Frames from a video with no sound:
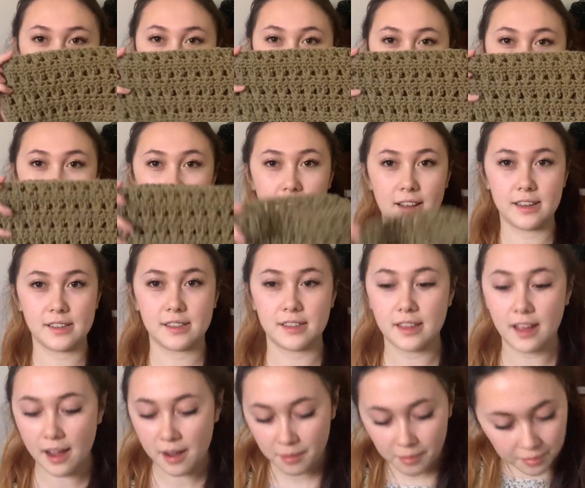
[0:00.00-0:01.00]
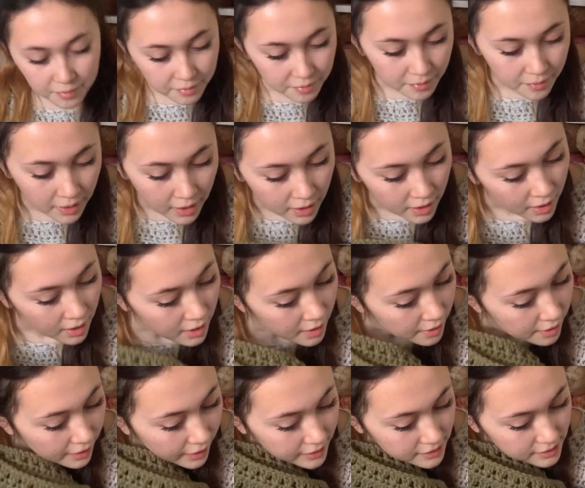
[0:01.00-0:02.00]
So yeah, that's that.
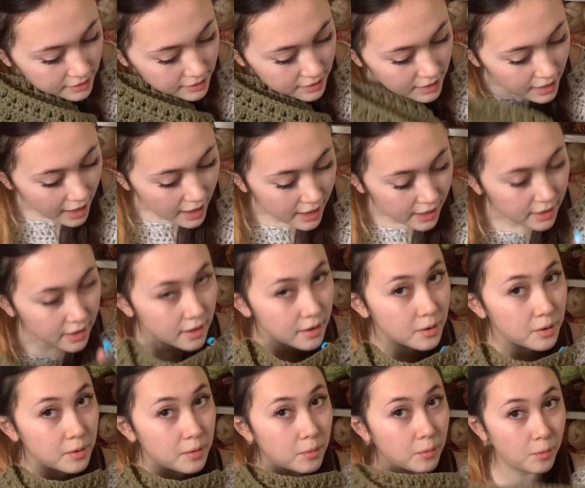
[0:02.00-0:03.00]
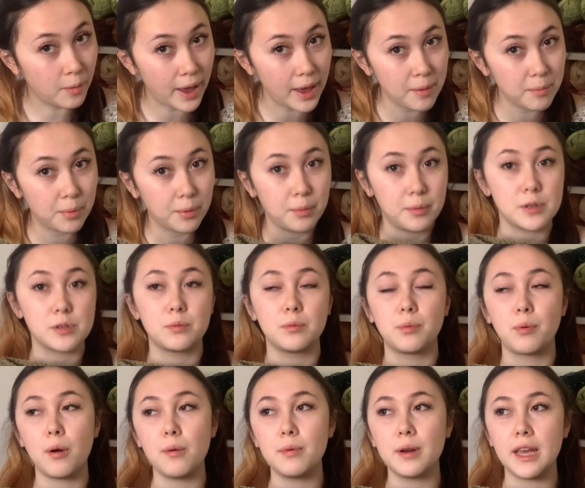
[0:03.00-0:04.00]
That's that whip, which will
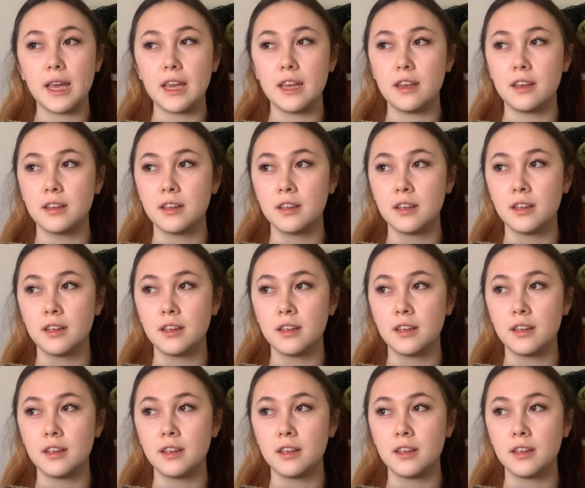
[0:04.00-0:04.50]
probably,